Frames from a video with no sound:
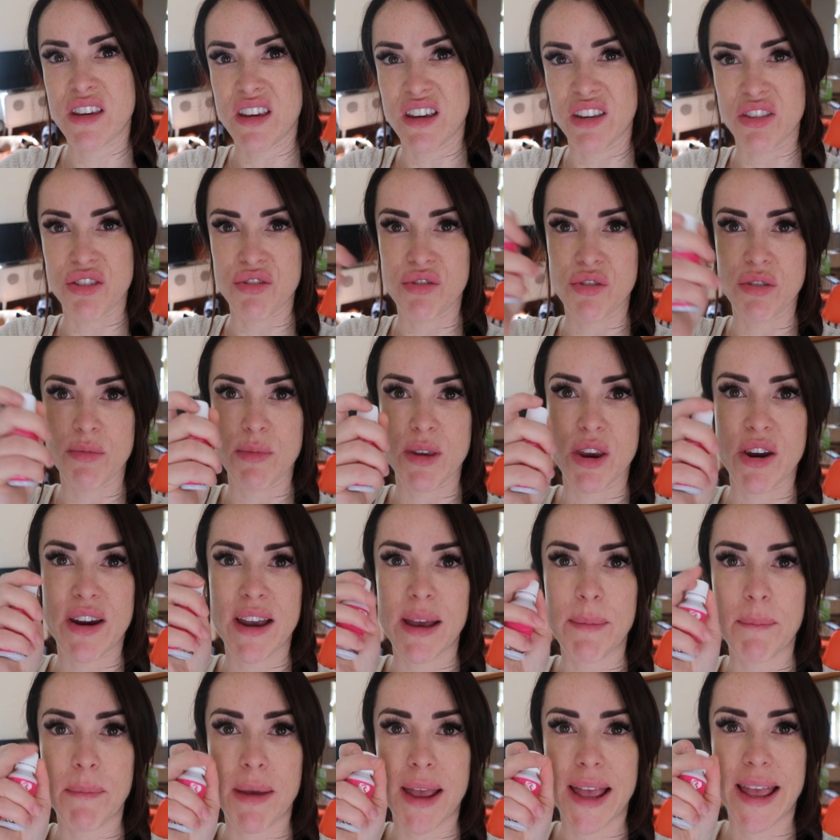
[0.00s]
You can throw them in
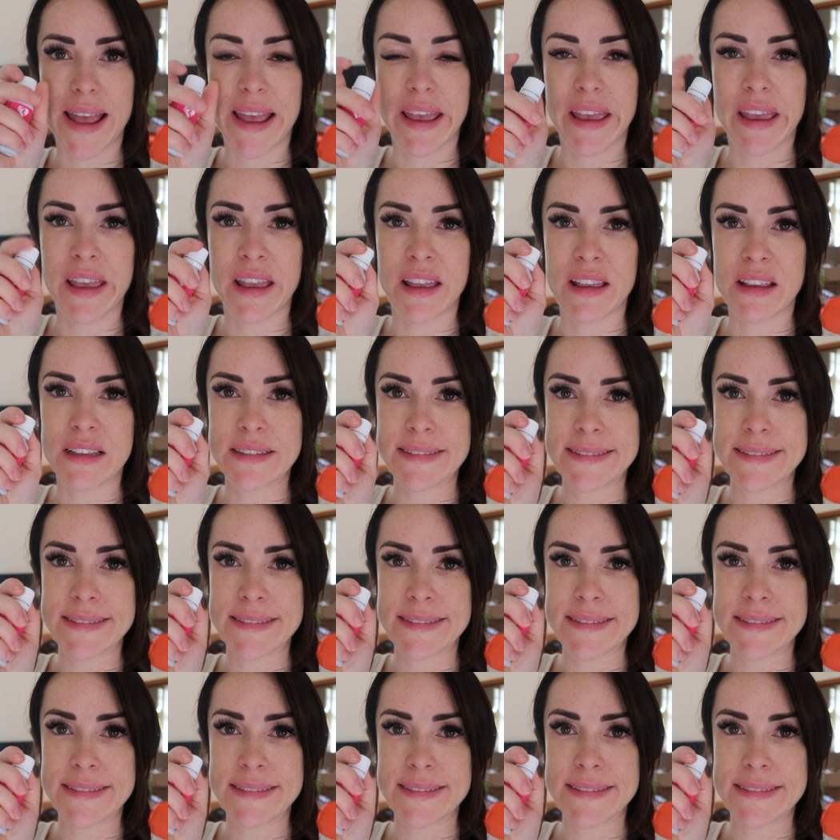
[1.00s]
your handbag.